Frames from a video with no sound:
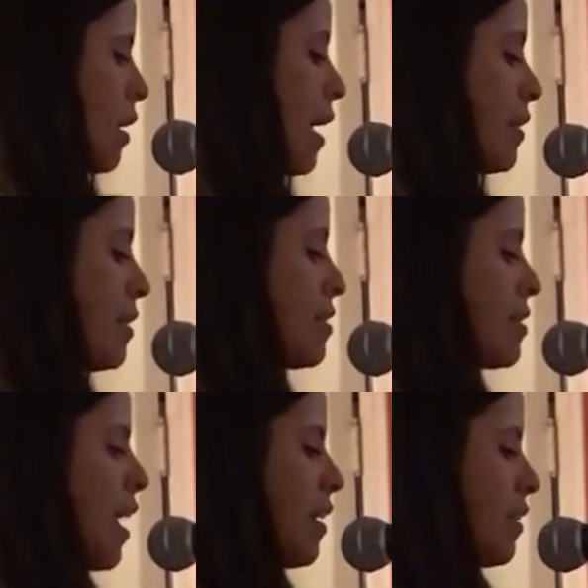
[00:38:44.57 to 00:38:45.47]
And he
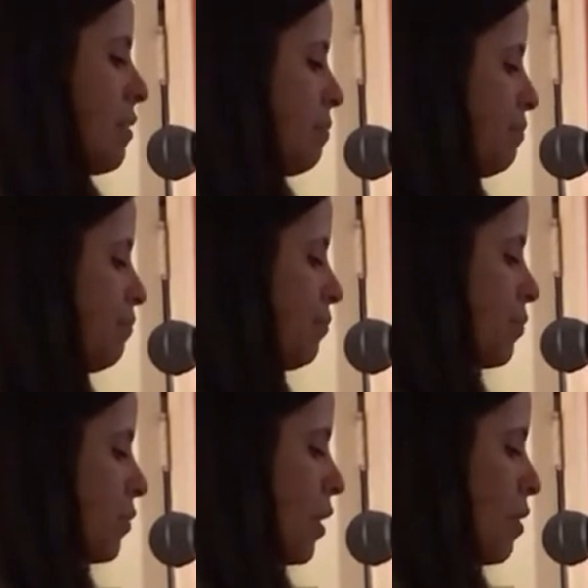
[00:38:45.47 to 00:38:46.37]
said it,
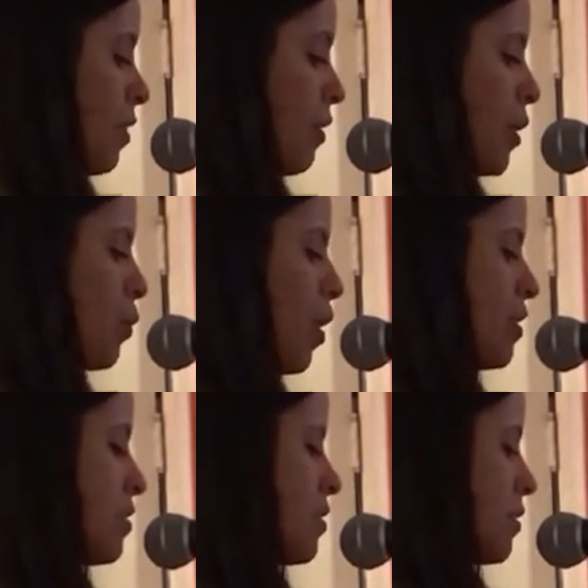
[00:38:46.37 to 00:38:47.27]
there it
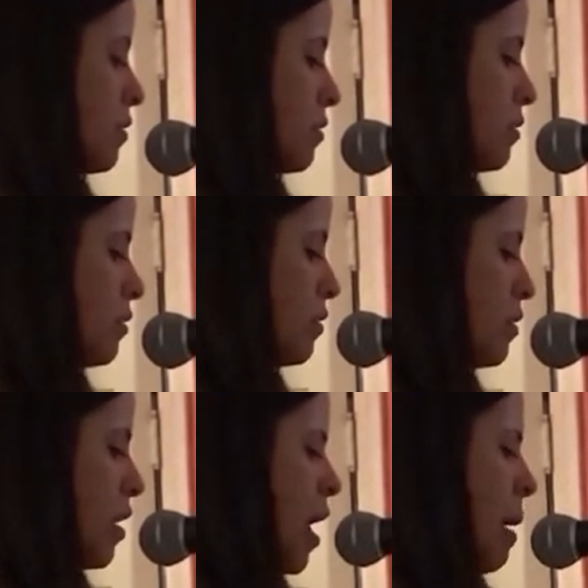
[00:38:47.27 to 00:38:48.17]
was.
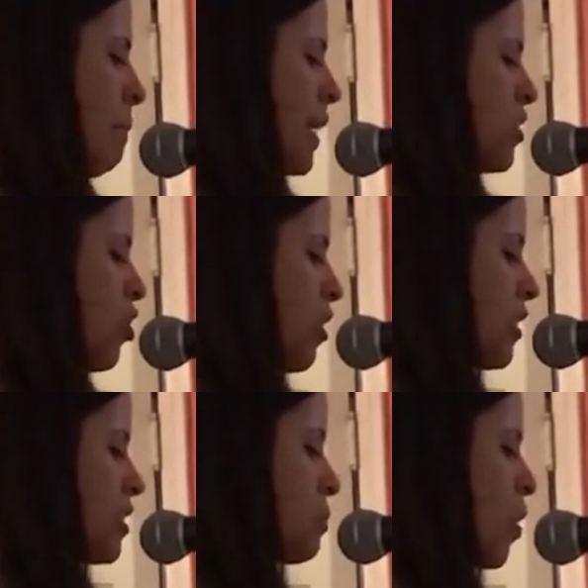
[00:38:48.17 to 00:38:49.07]
My
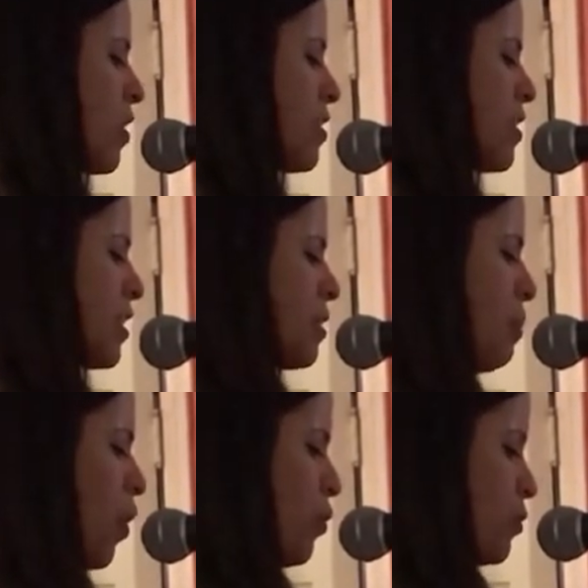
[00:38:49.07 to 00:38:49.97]
darkest parts
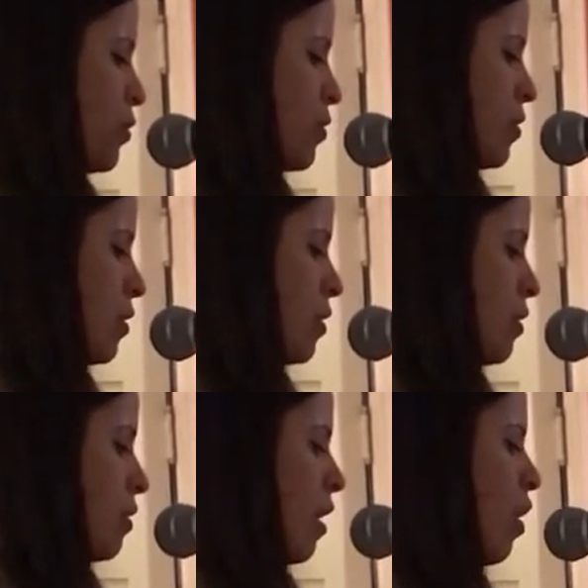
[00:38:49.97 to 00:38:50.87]
exposed,
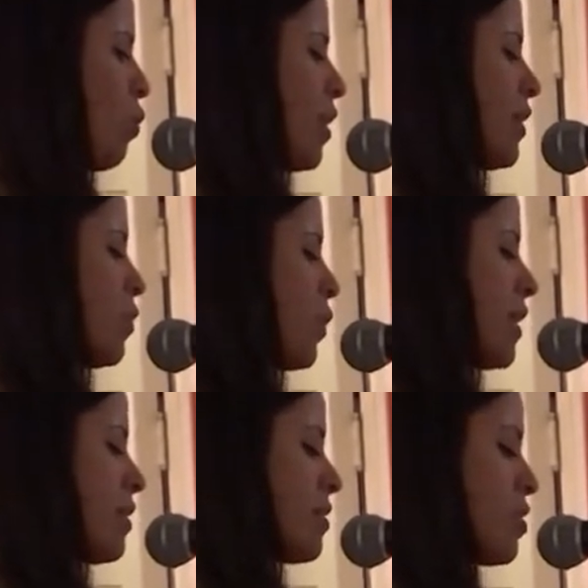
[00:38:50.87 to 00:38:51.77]
a willing
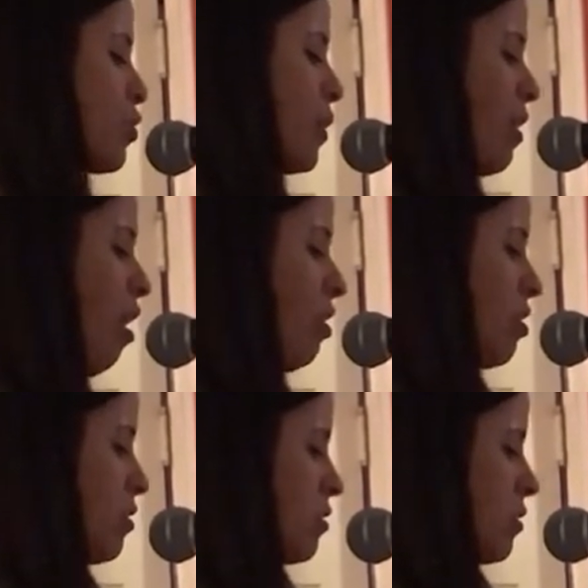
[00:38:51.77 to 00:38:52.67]
witness to it
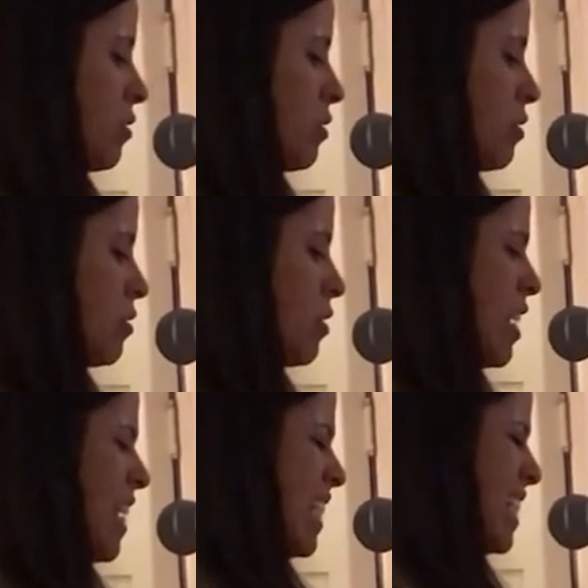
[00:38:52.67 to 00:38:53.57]
all.
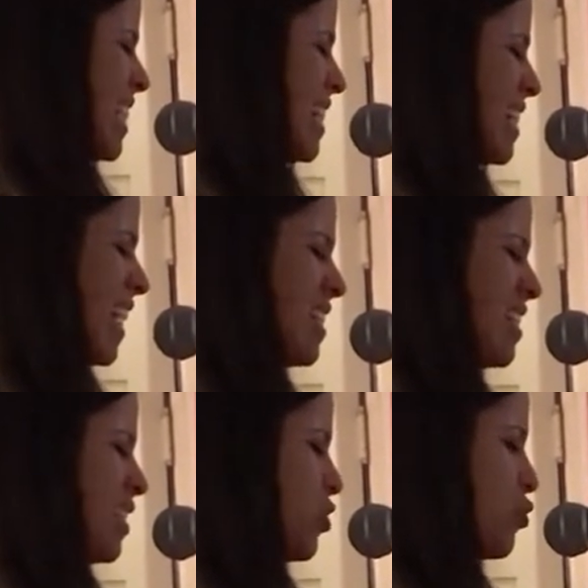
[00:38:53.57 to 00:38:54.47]

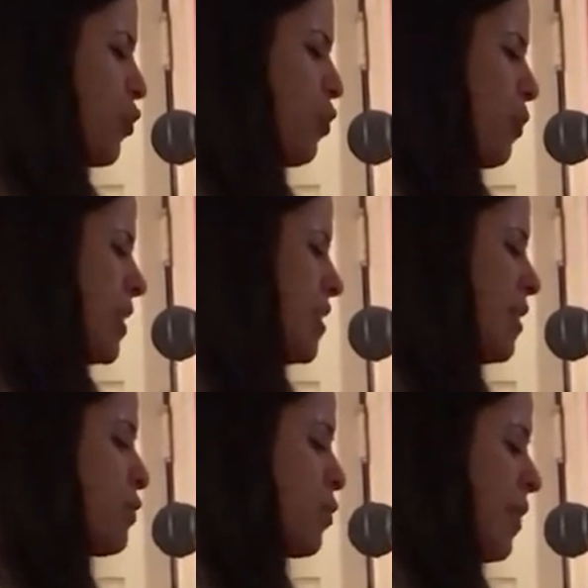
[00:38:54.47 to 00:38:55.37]
Disgusting truth
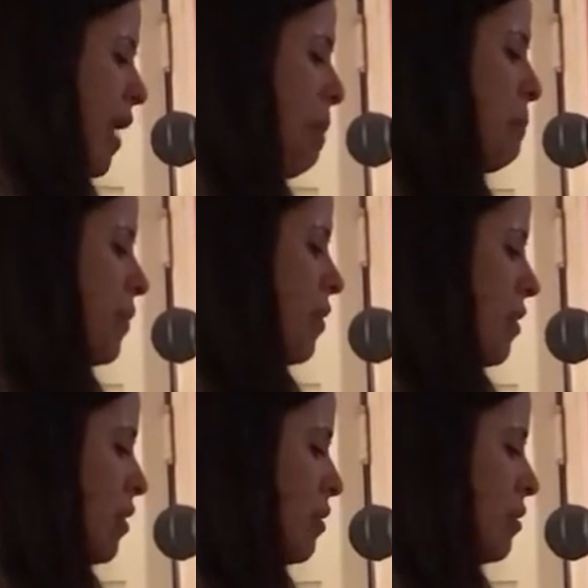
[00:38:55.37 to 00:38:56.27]
received with
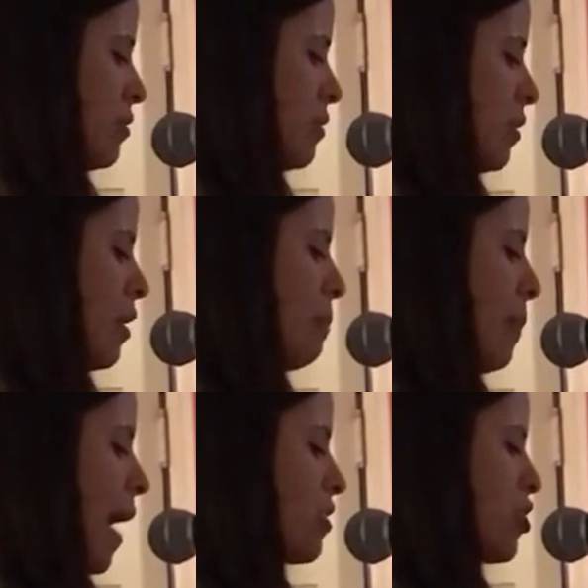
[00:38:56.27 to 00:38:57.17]
empathy,
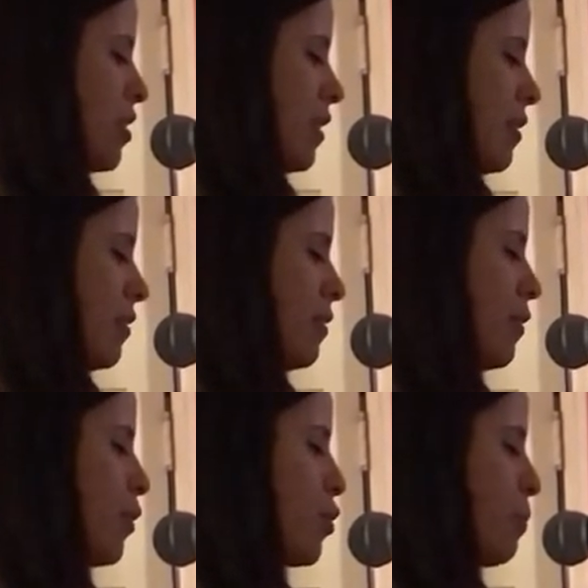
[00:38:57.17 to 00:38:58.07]
compassionate
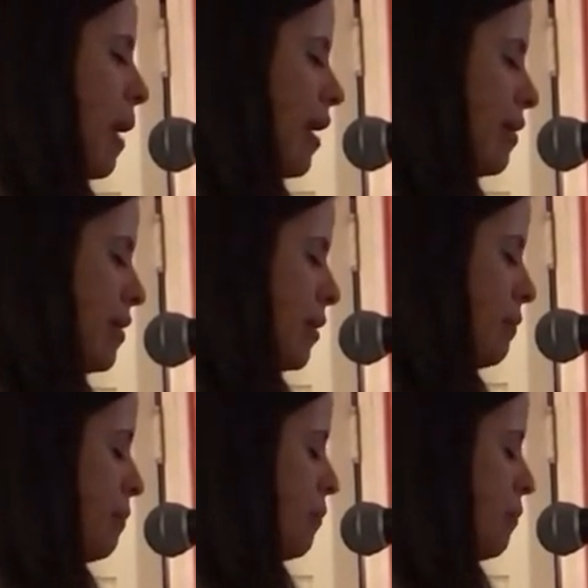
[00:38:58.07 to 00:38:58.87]
humanity.